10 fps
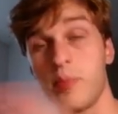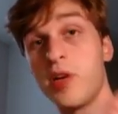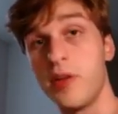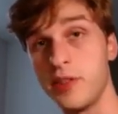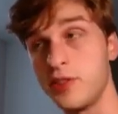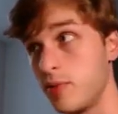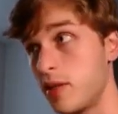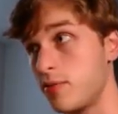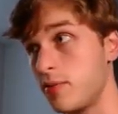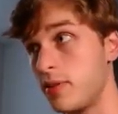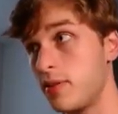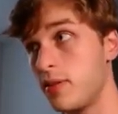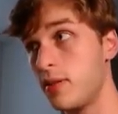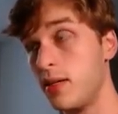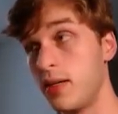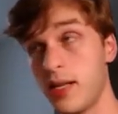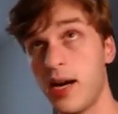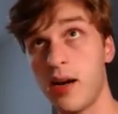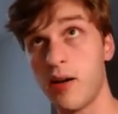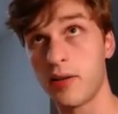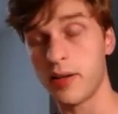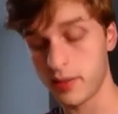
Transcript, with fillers: previous directory on the hierarchy.